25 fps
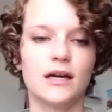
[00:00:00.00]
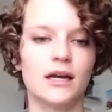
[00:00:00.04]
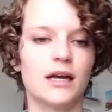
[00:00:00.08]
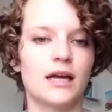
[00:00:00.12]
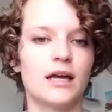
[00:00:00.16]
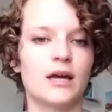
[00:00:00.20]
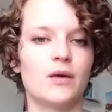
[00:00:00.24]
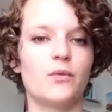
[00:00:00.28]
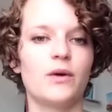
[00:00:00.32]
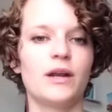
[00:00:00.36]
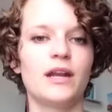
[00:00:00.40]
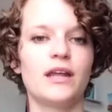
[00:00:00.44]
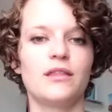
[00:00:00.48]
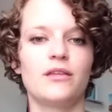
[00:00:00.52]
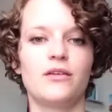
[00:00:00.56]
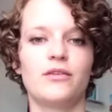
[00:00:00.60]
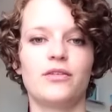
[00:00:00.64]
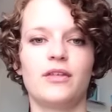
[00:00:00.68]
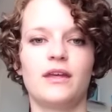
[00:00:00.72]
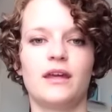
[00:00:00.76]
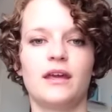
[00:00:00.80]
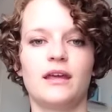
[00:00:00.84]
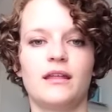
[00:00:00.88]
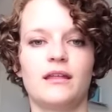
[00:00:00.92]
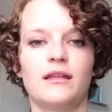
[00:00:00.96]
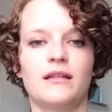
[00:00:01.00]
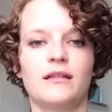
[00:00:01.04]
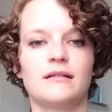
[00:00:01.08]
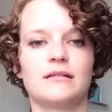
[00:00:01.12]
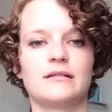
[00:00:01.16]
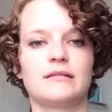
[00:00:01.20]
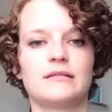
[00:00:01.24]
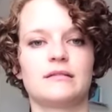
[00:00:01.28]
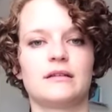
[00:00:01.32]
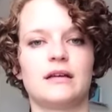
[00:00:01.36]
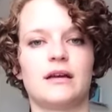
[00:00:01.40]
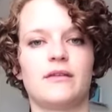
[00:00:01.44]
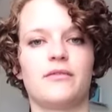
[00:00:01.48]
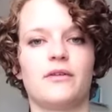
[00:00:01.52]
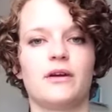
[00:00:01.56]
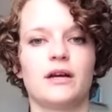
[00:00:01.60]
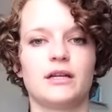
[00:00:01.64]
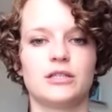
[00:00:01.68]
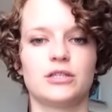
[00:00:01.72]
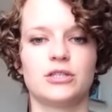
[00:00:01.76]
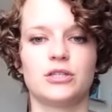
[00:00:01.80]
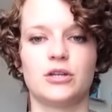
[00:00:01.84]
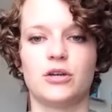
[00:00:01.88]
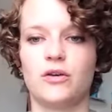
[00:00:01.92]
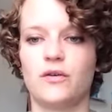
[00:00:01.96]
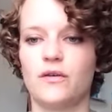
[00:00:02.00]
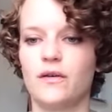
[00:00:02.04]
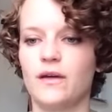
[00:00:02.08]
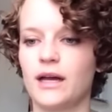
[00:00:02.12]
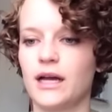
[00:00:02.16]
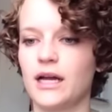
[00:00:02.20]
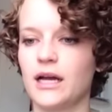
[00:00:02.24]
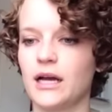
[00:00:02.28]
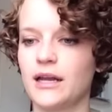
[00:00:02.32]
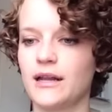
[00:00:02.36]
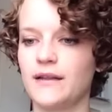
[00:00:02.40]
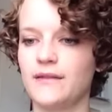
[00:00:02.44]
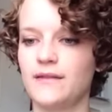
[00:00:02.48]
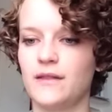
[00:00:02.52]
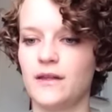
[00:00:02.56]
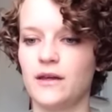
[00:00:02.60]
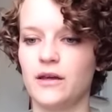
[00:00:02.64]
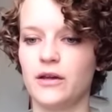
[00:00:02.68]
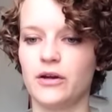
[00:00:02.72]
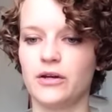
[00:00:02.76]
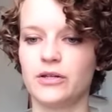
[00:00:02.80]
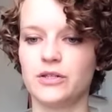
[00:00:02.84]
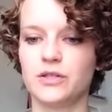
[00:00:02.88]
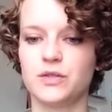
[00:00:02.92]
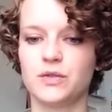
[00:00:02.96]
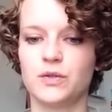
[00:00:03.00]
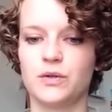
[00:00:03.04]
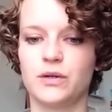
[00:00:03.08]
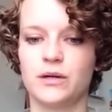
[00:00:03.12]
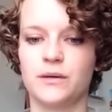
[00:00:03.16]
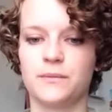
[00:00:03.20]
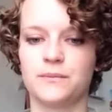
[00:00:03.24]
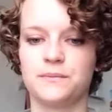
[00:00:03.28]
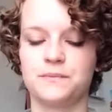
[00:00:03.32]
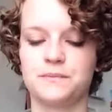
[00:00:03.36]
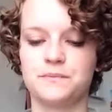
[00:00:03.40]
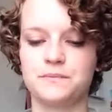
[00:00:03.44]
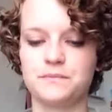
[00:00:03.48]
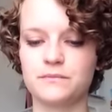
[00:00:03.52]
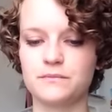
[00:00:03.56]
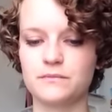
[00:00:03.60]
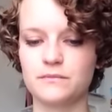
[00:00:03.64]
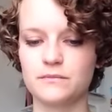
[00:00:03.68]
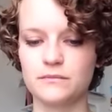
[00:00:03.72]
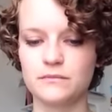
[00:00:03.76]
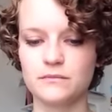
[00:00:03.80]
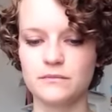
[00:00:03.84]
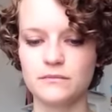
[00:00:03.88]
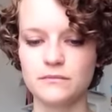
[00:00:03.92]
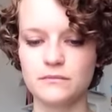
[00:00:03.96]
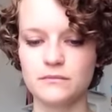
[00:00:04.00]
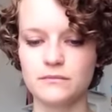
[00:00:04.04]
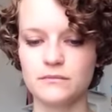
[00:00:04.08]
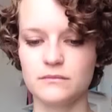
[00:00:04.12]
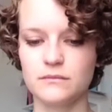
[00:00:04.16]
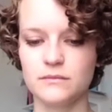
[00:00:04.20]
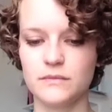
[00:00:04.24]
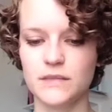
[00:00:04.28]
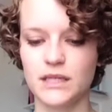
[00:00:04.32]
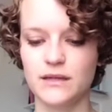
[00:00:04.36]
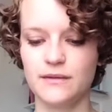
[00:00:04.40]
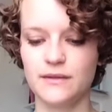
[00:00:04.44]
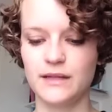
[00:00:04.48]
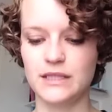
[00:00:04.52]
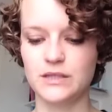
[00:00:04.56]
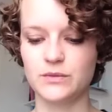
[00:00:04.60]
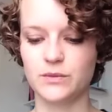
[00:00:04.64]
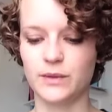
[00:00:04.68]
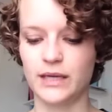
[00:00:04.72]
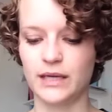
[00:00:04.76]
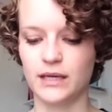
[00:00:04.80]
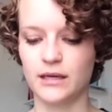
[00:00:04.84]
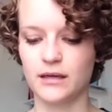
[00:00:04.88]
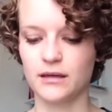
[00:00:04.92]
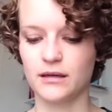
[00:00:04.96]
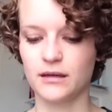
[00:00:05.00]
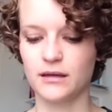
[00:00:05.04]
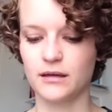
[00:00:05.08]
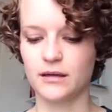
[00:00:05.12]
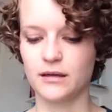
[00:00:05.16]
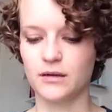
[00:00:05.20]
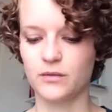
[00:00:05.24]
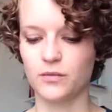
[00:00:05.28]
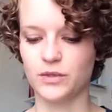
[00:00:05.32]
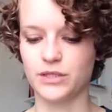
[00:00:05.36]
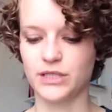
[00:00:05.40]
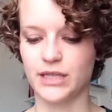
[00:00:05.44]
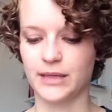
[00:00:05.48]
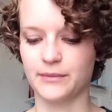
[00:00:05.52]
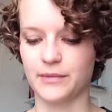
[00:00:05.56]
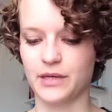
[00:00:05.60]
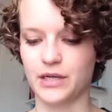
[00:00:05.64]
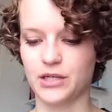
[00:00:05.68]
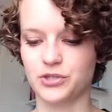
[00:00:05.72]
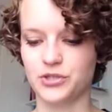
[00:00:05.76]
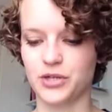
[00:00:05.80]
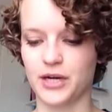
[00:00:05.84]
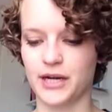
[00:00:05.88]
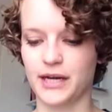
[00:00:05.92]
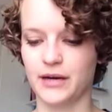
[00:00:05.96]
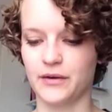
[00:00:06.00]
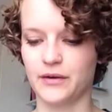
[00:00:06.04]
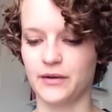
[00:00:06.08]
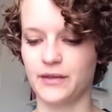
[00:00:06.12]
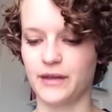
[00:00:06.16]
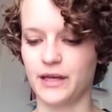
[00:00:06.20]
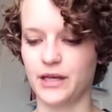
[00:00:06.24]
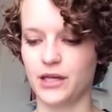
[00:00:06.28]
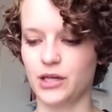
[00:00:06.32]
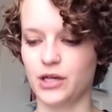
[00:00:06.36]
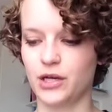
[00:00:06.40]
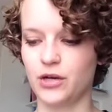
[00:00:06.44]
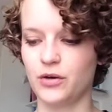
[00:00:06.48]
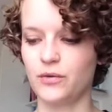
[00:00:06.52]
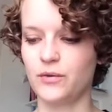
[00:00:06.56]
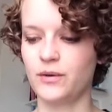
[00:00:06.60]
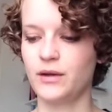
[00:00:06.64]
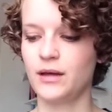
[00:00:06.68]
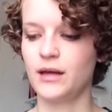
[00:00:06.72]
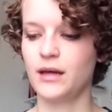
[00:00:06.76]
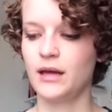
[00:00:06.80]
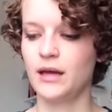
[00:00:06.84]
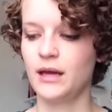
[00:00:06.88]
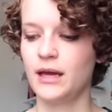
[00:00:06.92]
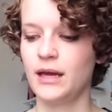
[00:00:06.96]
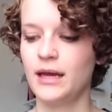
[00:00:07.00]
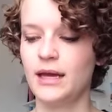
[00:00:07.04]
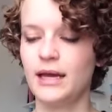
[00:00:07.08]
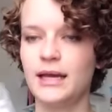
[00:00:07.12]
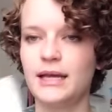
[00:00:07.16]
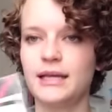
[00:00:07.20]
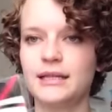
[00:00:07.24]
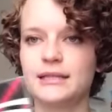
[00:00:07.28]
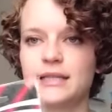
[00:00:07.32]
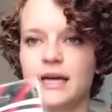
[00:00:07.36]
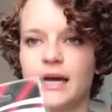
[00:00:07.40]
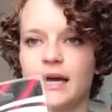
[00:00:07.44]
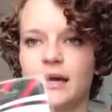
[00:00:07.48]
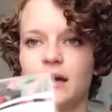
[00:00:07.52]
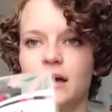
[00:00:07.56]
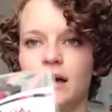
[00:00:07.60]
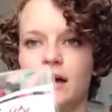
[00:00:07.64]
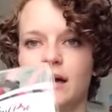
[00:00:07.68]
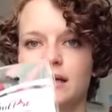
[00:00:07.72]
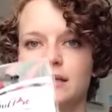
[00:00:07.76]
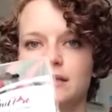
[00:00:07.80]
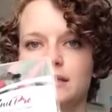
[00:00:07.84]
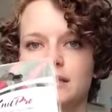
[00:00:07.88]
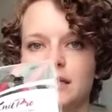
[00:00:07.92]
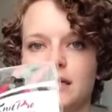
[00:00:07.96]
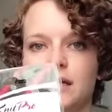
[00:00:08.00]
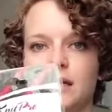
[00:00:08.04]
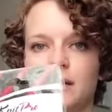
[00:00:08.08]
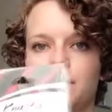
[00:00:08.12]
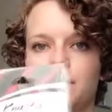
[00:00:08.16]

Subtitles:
One other thing I forgot to show you that I got at the yarn store this week, which I'm going to try out and let you know, is I got a